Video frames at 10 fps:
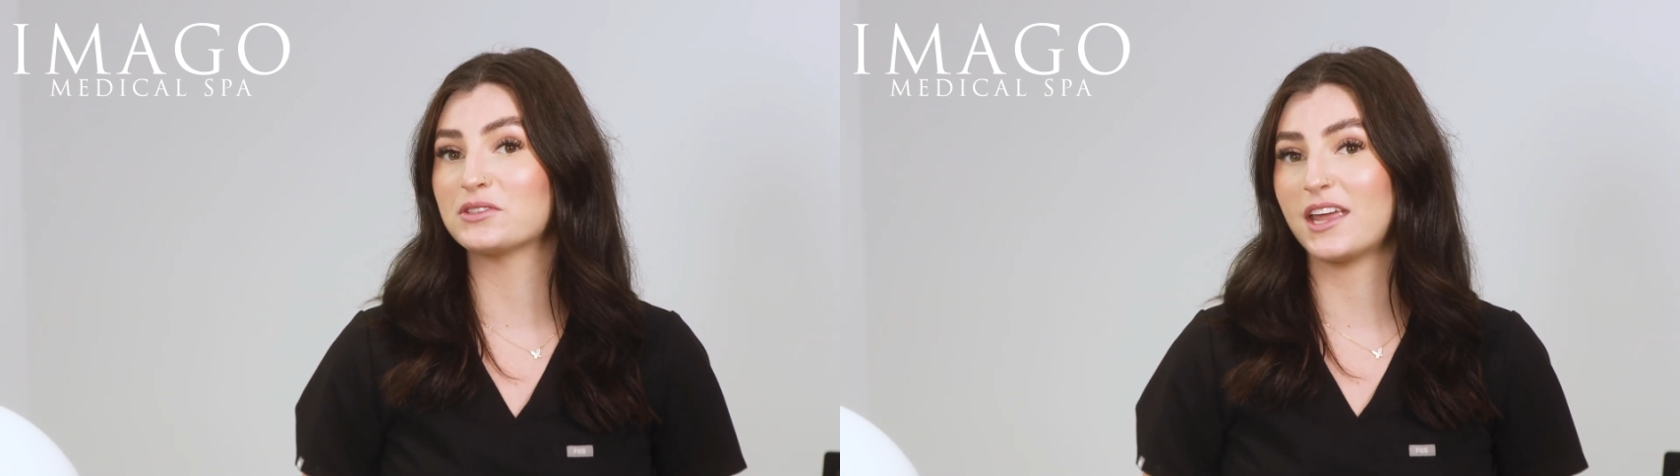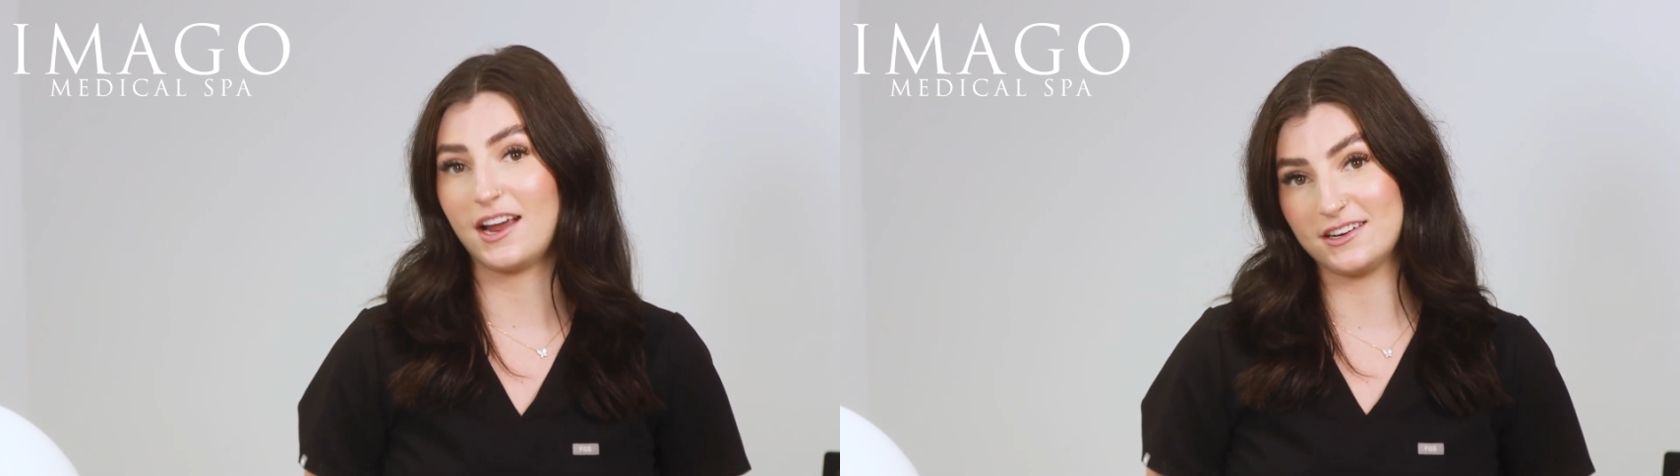
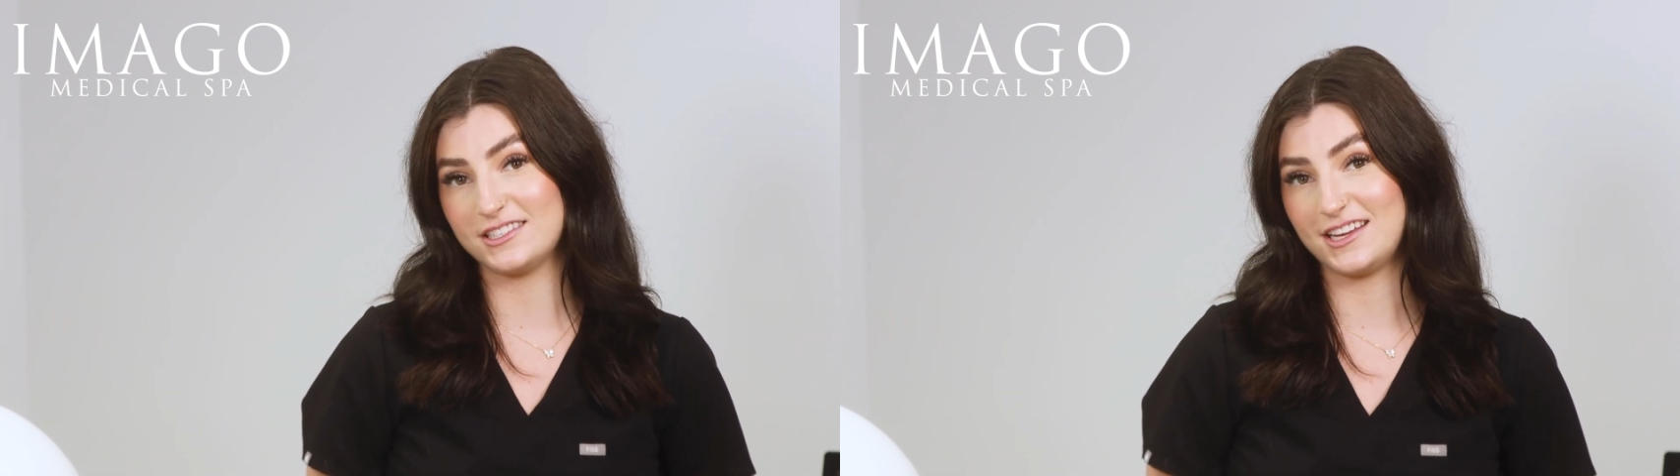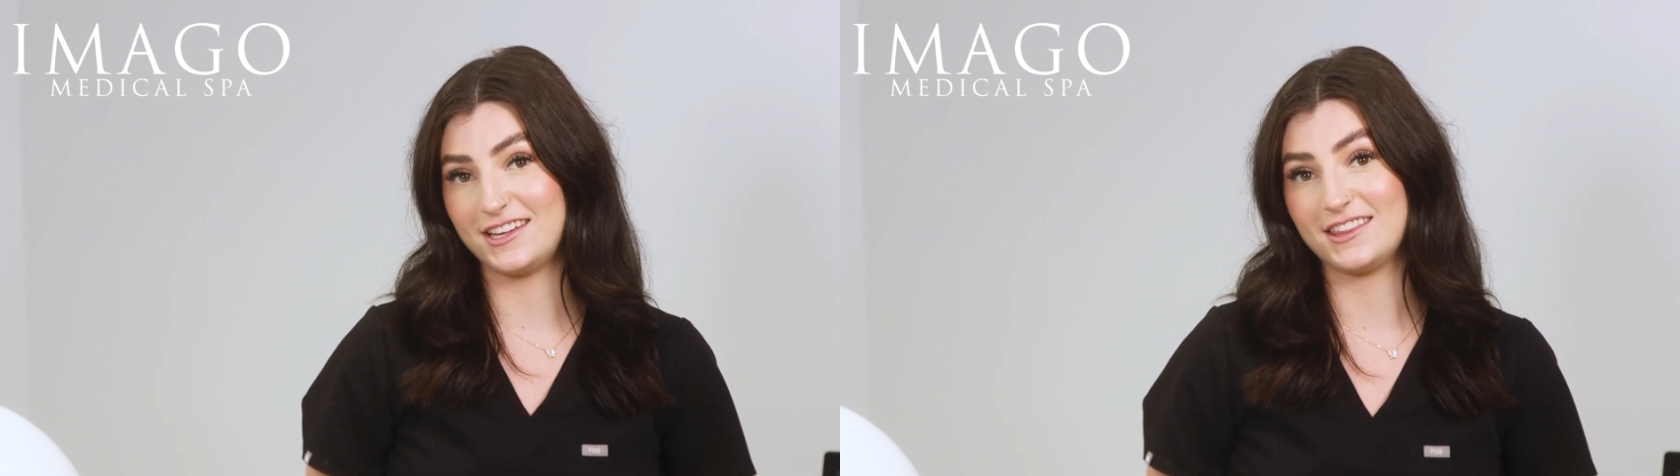
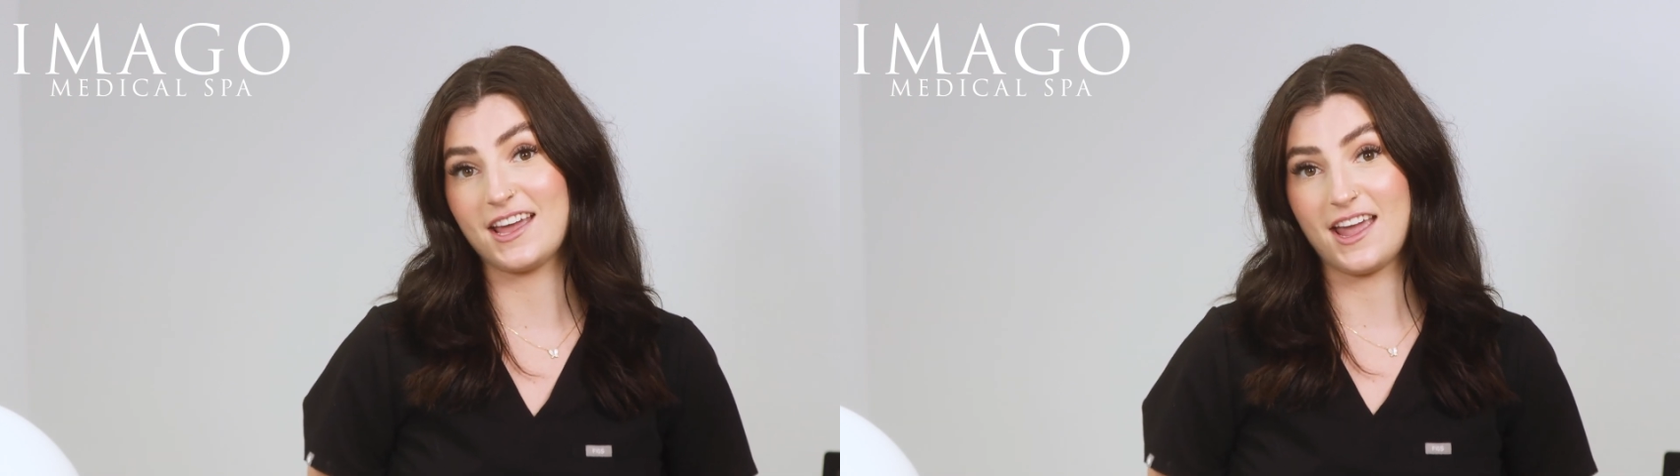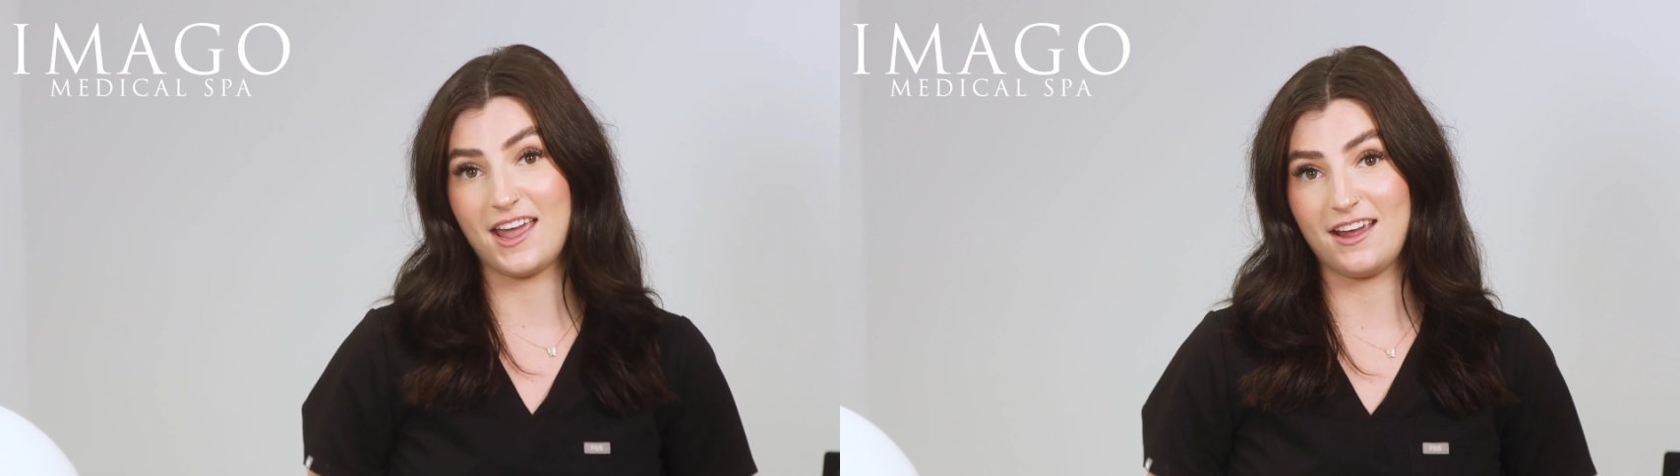keratin in the
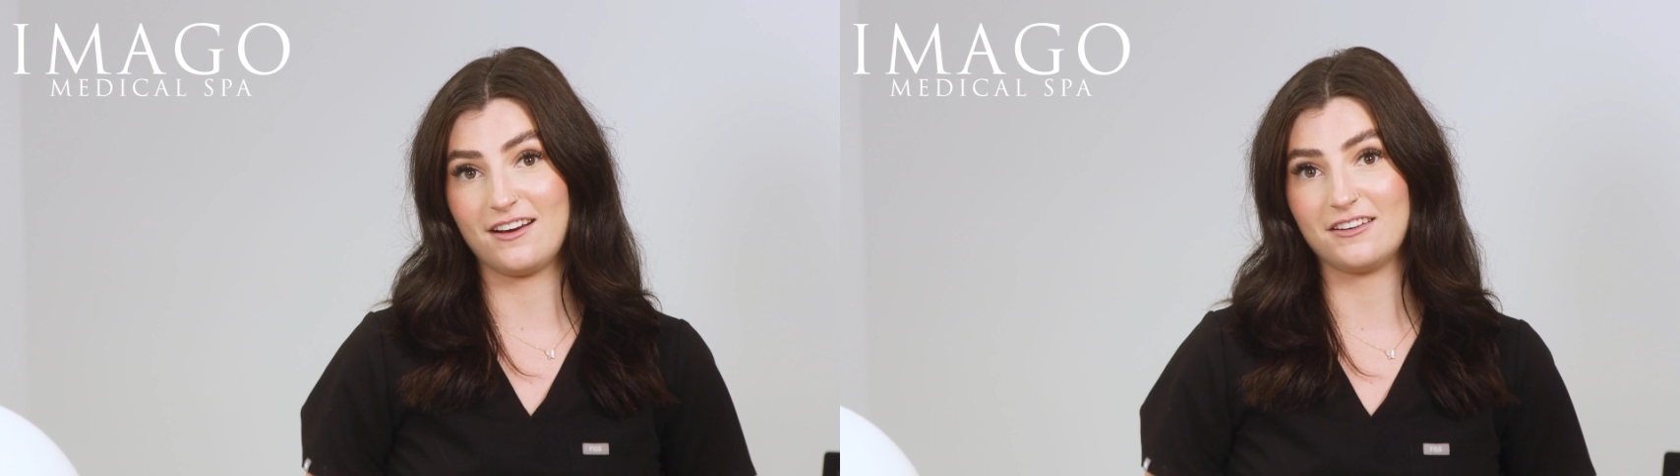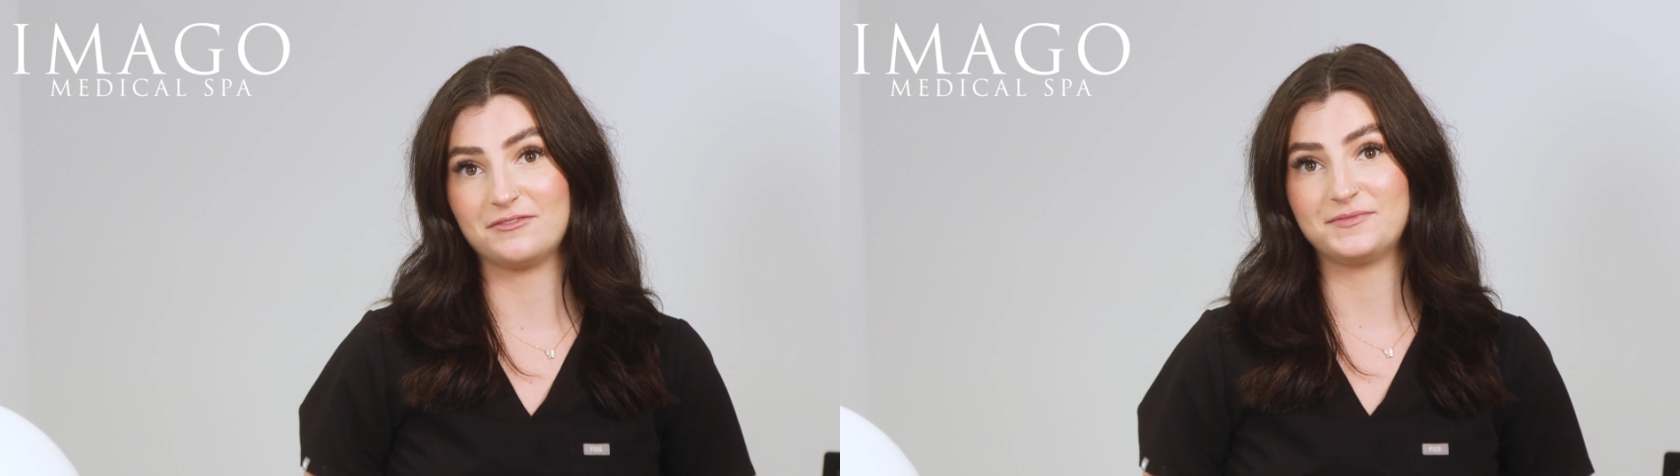hair.